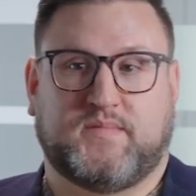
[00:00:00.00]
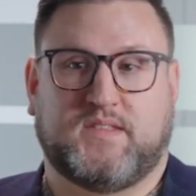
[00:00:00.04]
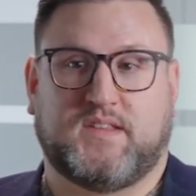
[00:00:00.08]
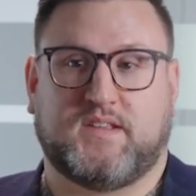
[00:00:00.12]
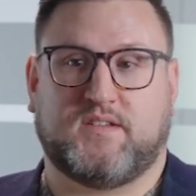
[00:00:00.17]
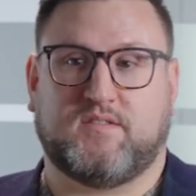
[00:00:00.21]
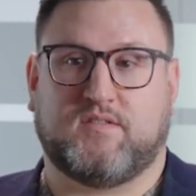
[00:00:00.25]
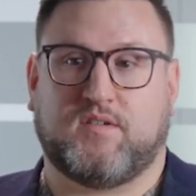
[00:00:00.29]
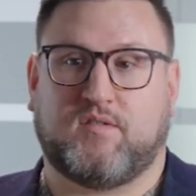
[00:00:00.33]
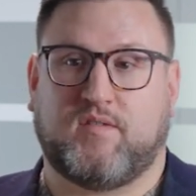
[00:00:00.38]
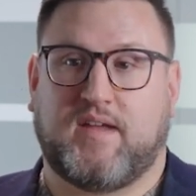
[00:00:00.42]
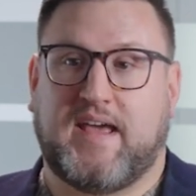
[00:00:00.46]

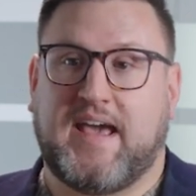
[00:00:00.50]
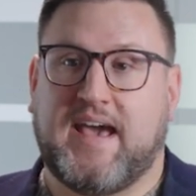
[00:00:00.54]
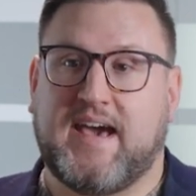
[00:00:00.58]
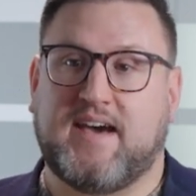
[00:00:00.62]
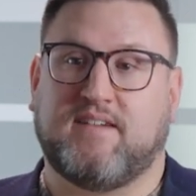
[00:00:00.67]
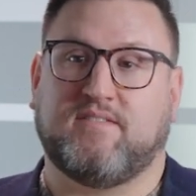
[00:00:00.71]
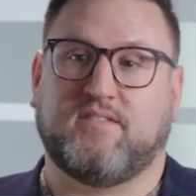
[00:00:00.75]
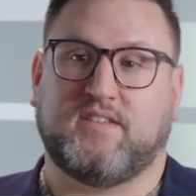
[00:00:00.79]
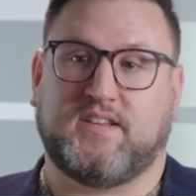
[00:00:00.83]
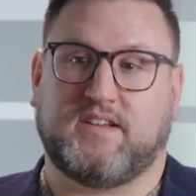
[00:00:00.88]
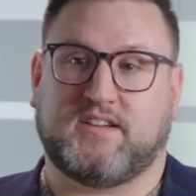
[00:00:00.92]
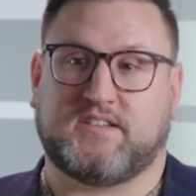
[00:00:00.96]
You don't
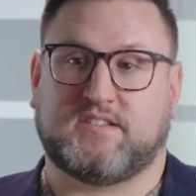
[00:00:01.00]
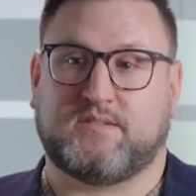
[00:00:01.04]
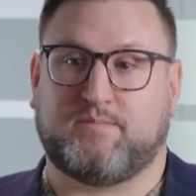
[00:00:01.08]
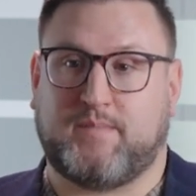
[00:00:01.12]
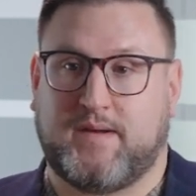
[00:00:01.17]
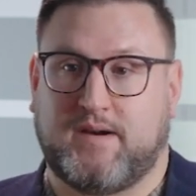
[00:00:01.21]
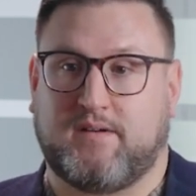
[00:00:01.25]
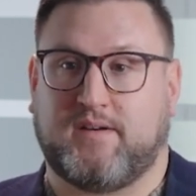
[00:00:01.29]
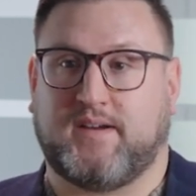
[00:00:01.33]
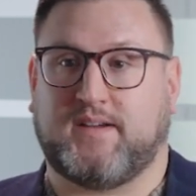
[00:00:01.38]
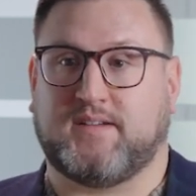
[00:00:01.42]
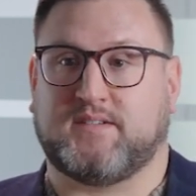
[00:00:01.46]
have the
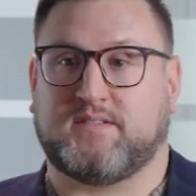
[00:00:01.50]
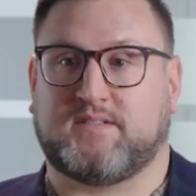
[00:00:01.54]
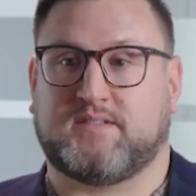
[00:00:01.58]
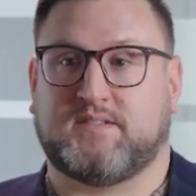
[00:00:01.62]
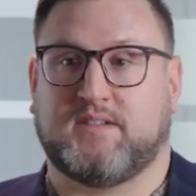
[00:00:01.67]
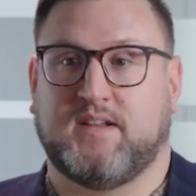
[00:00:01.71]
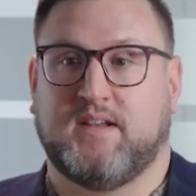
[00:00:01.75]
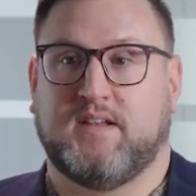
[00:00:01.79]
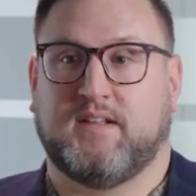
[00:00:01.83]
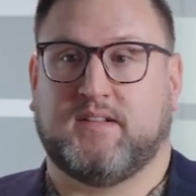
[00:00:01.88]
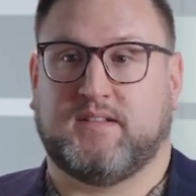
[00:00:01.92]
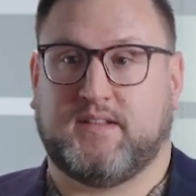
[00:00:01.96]
experience
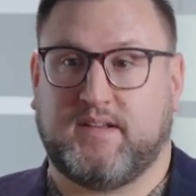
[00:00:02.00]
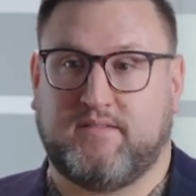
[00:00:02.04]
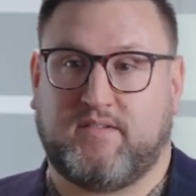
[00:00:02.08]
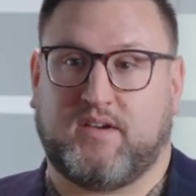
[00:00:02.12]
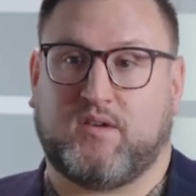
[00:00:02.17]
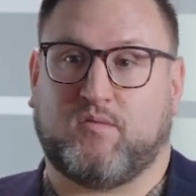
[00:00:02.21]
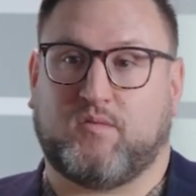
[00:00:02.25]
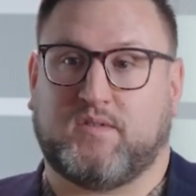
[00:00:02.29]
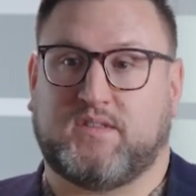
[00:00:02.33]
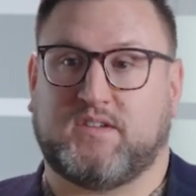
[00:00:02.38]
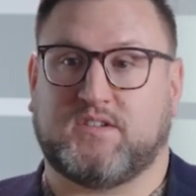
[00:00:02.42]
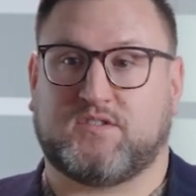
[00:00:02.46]

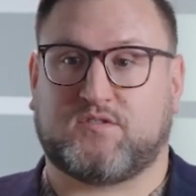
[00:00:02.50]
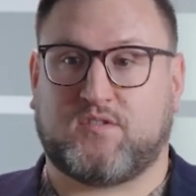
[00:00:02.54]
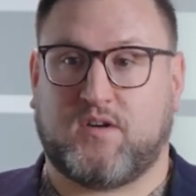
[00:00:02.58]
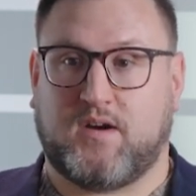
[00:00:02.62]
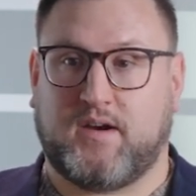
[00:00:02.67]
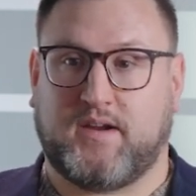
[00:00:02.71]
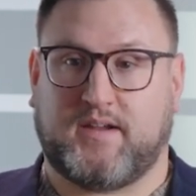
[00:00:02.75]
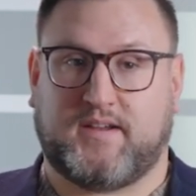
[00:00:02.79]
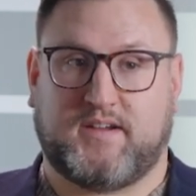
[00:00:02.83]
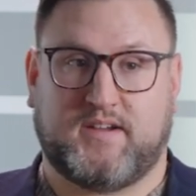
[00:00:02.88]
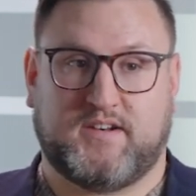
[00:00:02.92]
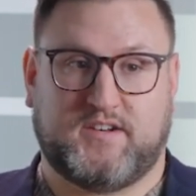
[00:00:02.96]
living with this
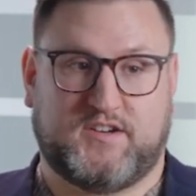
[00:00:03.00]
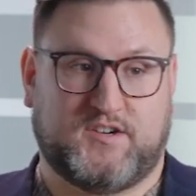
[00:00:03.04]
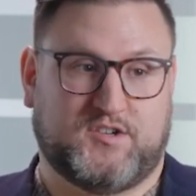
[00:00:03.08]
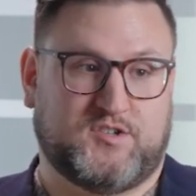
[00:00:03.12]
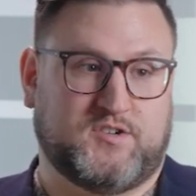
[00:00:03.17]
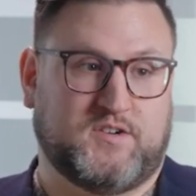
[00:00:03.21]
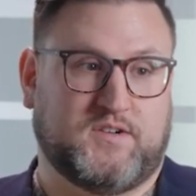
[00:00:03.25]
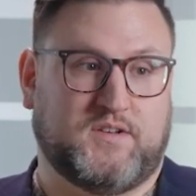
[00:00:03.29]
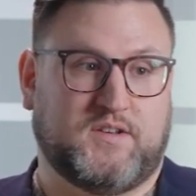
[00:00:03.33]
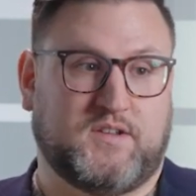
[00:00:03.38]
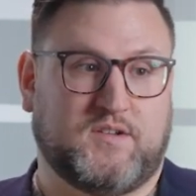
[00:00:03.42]
chronic condition.